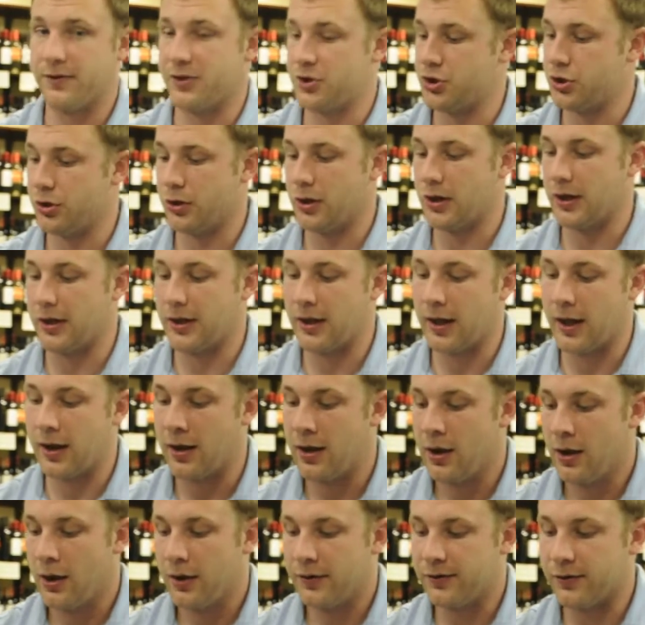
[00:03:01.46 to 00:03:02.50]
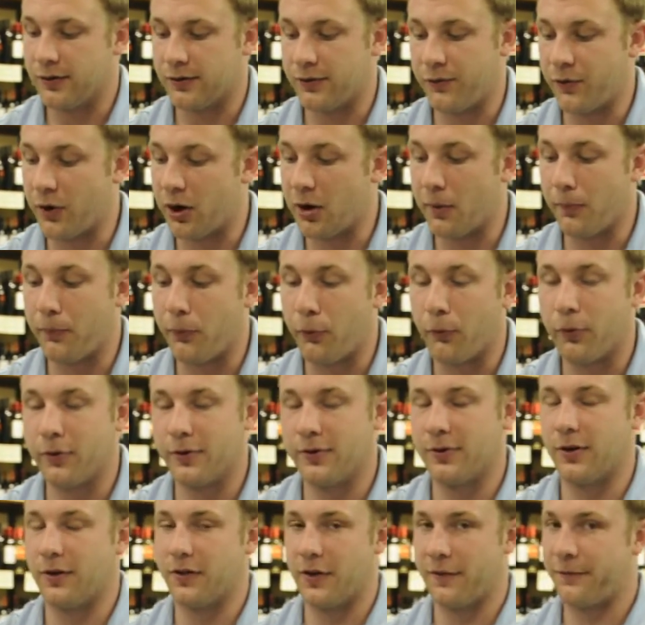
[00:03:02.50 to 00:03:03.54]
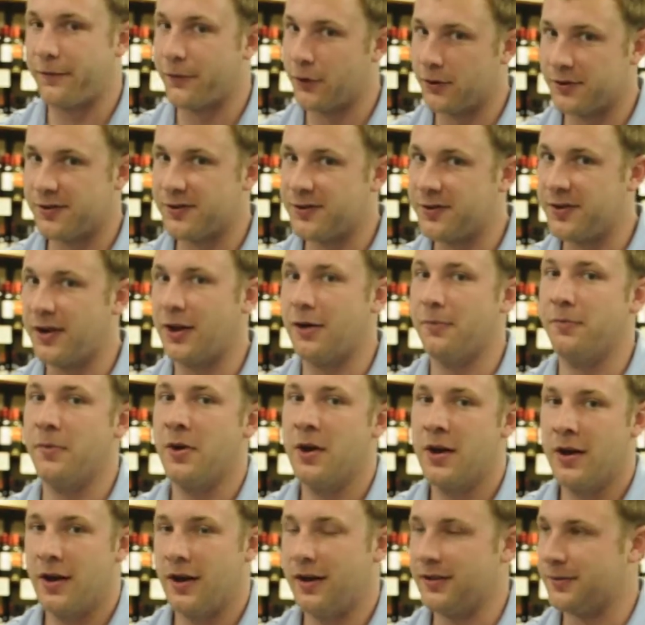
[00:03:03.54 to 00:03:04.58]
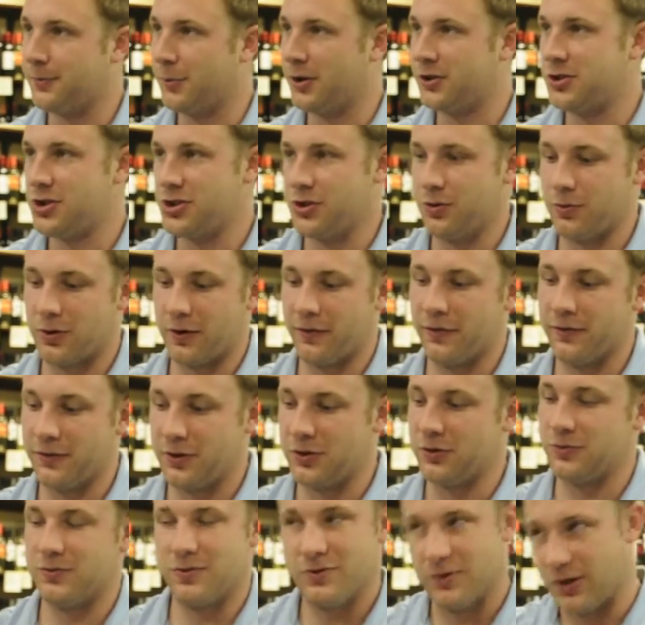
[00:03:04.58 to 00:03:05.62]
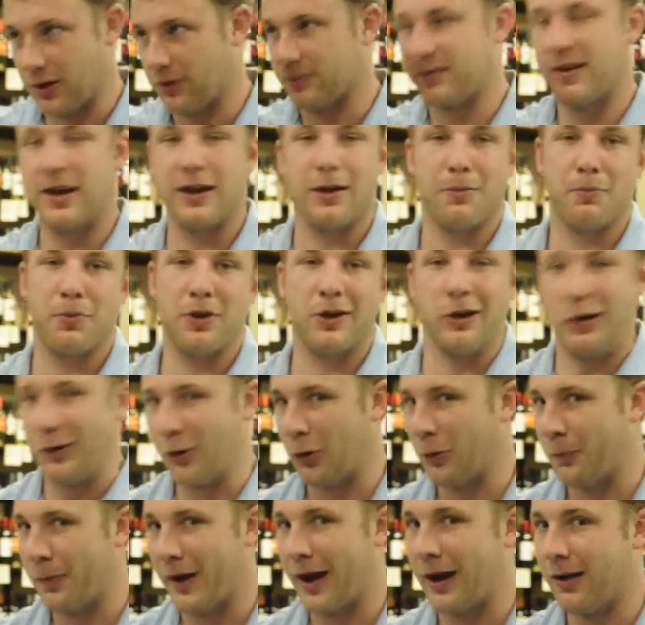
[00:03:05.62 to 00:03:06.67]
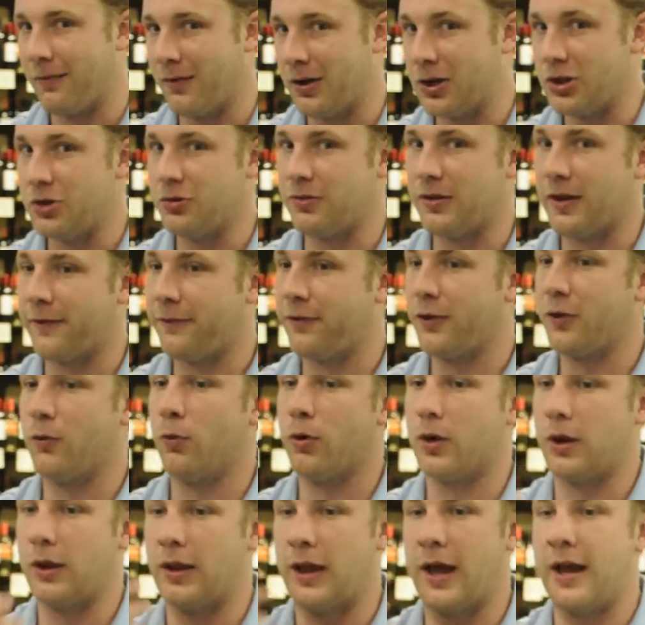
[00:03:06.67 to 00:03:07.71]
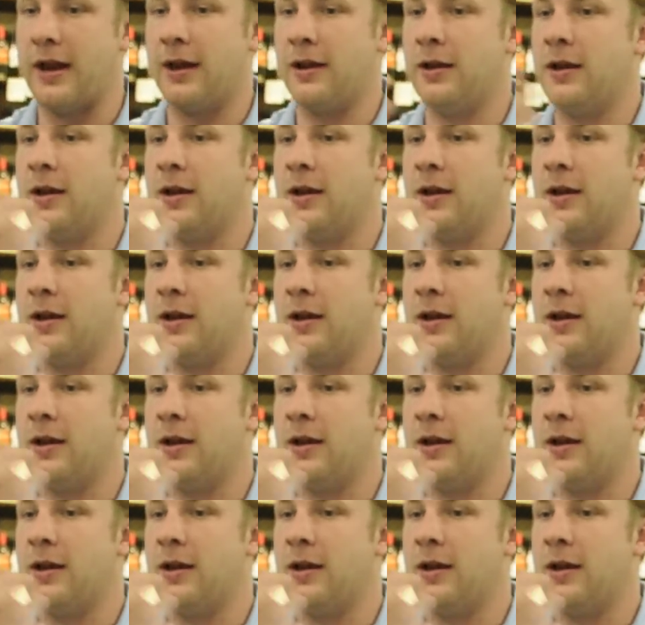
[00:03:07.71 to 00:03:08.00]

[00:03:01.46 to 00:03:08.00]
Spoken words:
that you're going to get. So it's very important on the first sip, as much as you want to take a big gulp out of it, you definitely want to let it